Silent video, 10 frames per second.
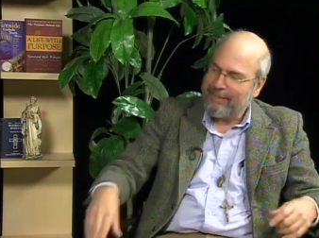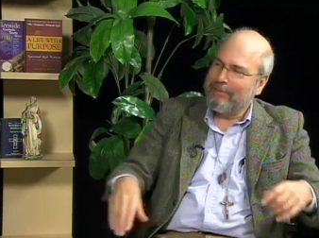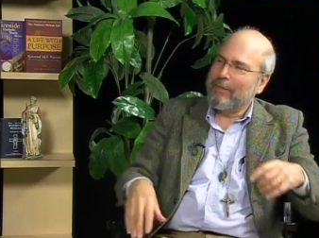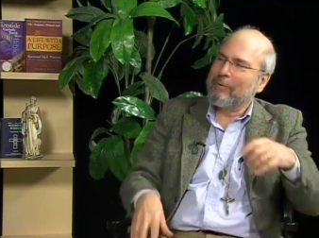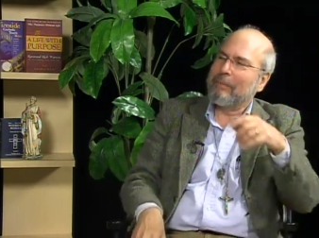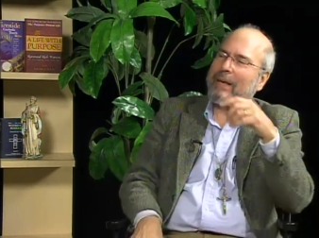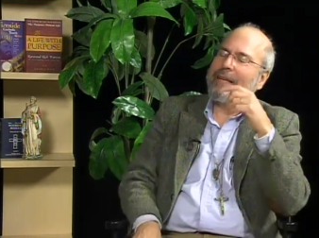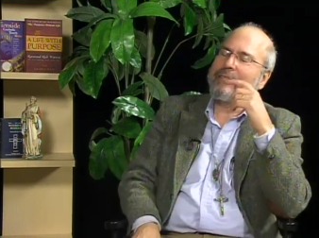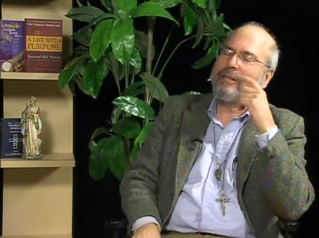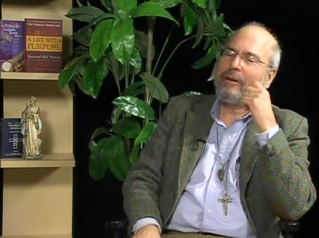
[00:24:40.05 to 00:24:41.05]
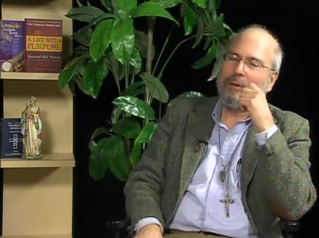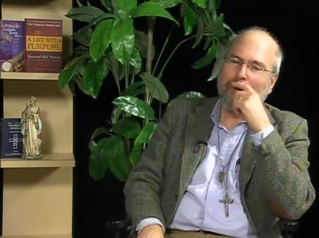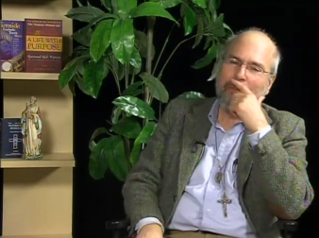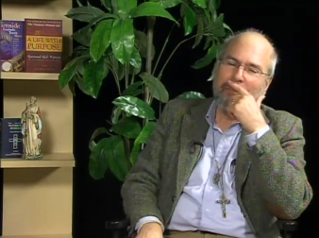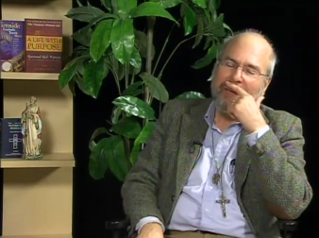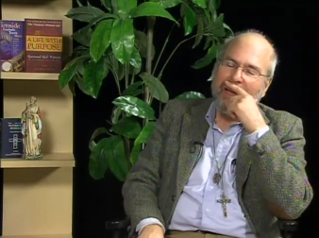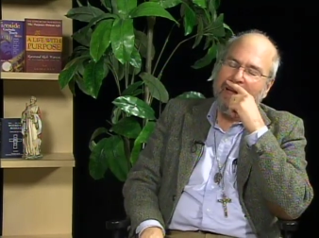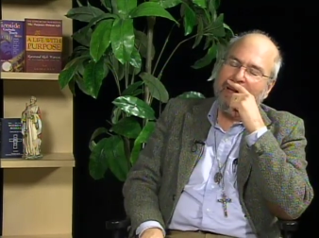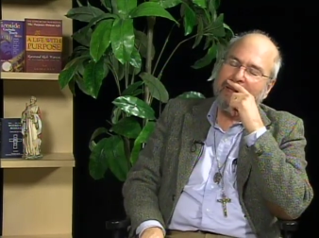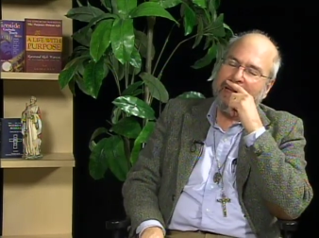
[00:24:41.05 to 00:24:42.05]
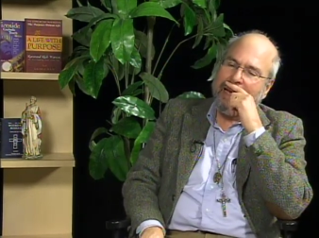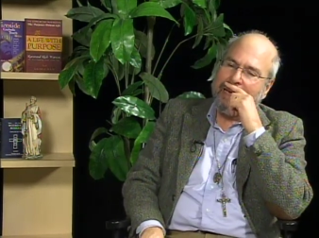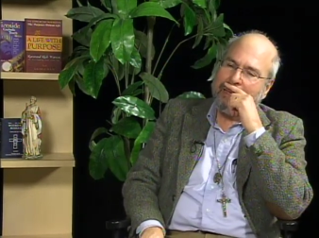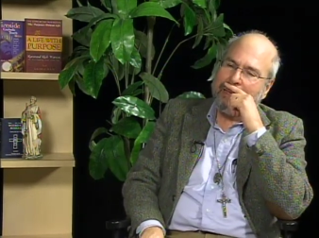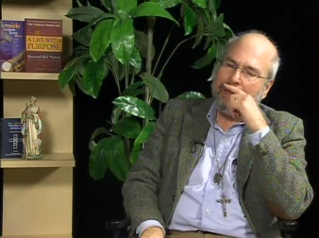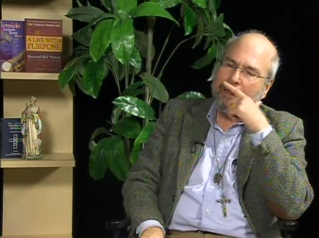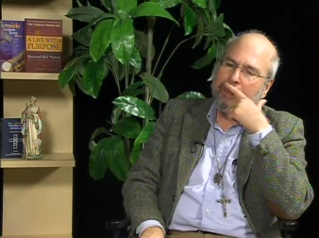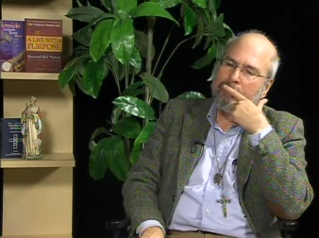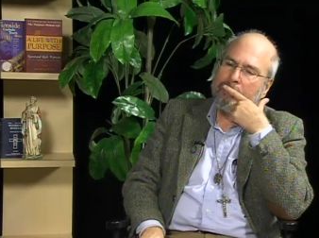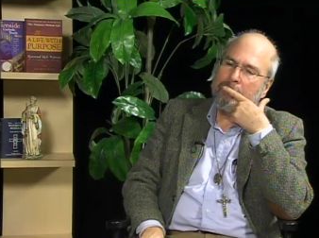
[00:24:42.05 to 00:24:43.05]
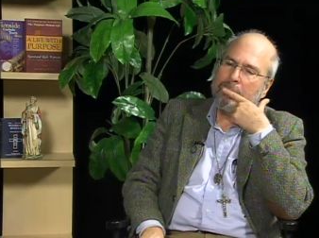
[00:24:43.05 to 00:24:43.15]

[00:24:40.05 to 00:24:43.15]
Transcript: if you know what page Catechism, to go to. There you go. That, um,